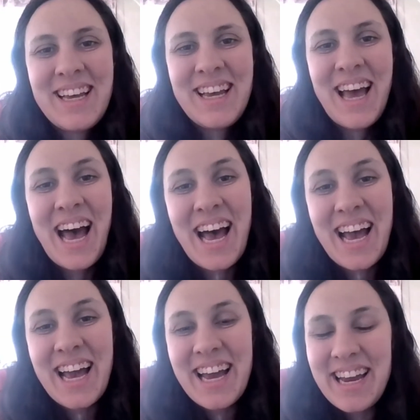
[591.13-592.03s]

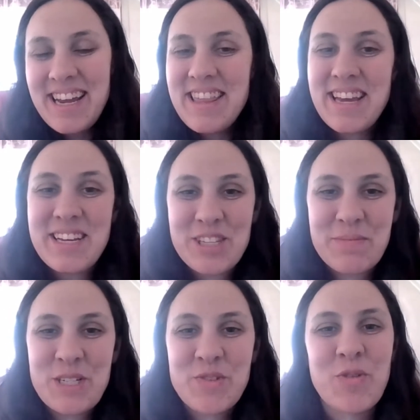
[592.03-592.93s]
Hi, thanks so
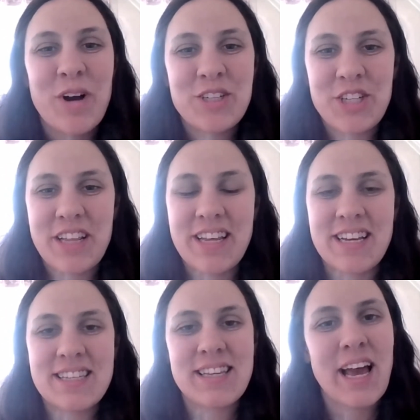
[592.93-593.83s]
much for watching
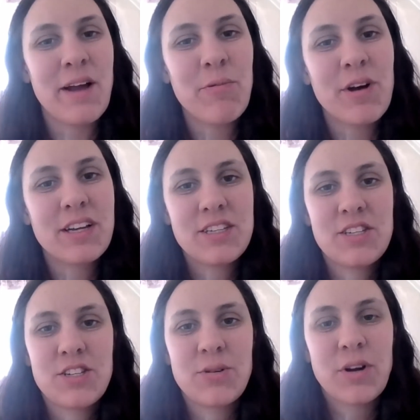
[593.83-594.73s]
this. I want
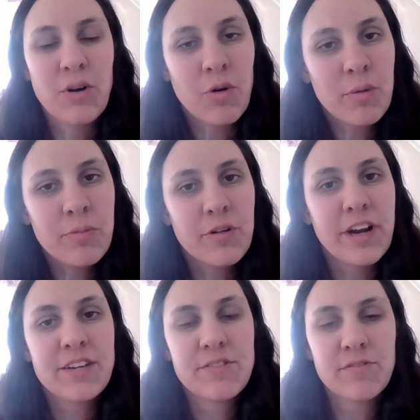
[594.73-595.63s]
to
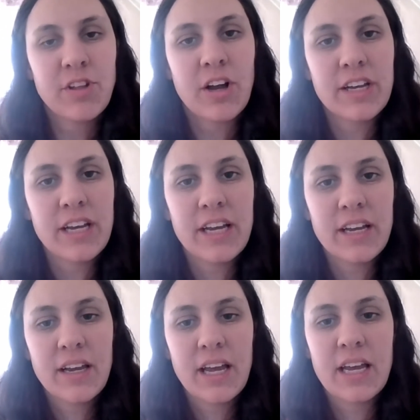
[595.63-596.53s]
incorporate
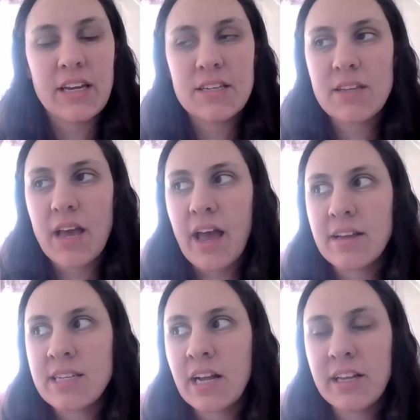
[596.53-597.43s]
vlogging and
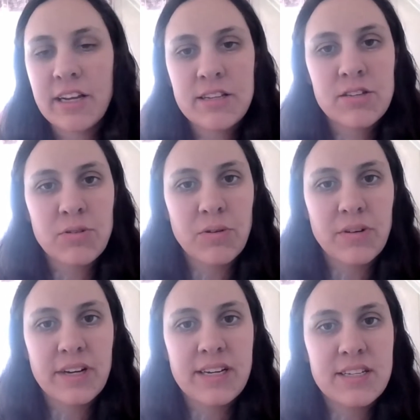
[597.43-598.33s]
telling
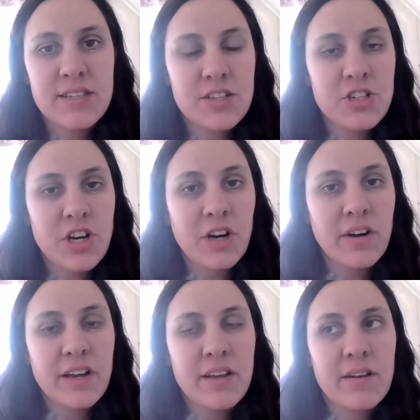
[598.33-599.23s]
stories,
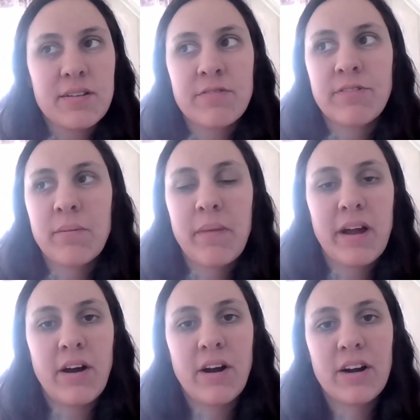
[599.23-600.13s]
sharing from my
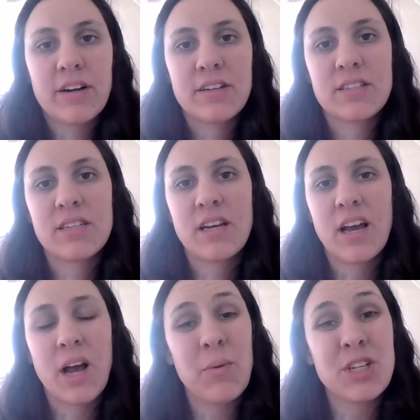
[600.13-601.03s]
heart.
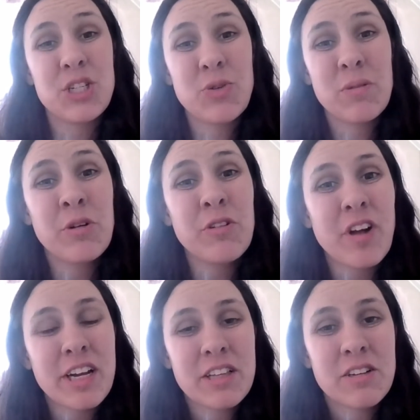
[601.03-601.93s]
I want to do it more
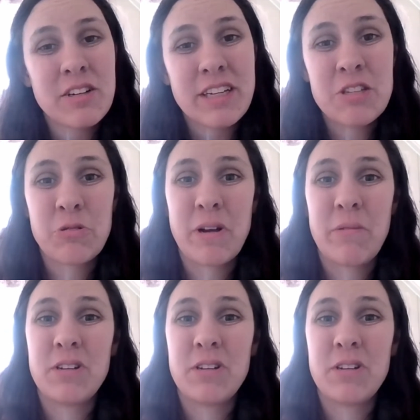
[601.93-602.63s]
regularly, so I want to